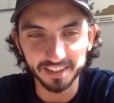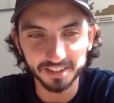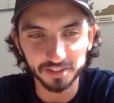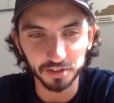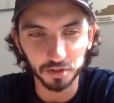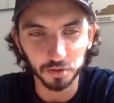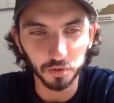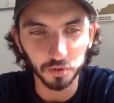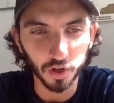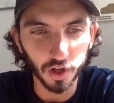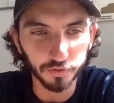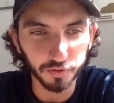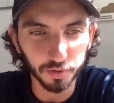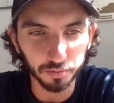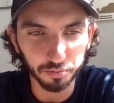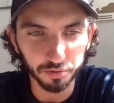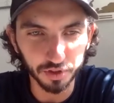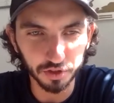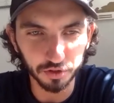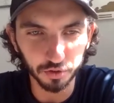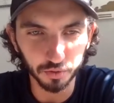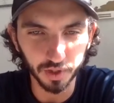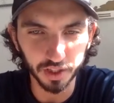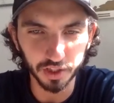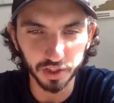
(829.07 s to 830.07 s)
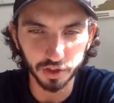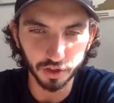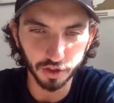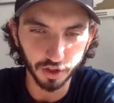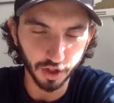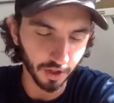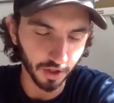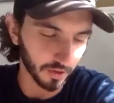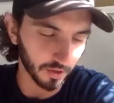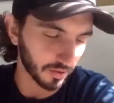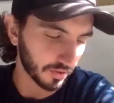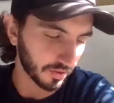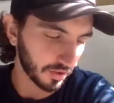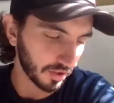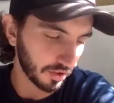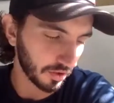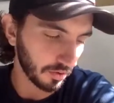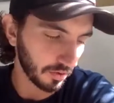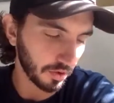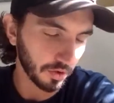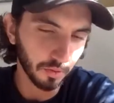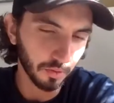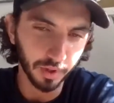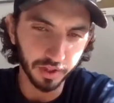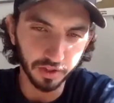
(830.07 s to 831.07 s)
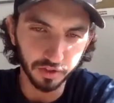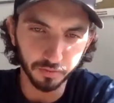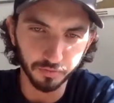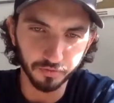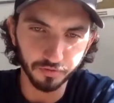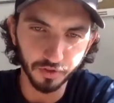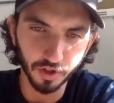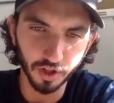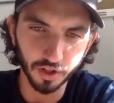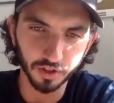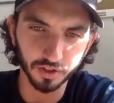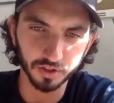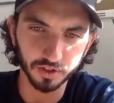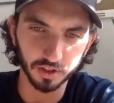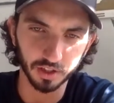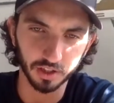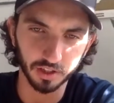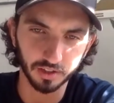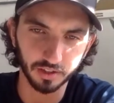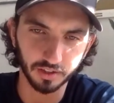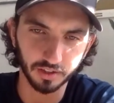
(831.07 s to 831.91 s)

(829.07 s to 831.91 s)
So after Bristol, where did you go? You went to France, huh?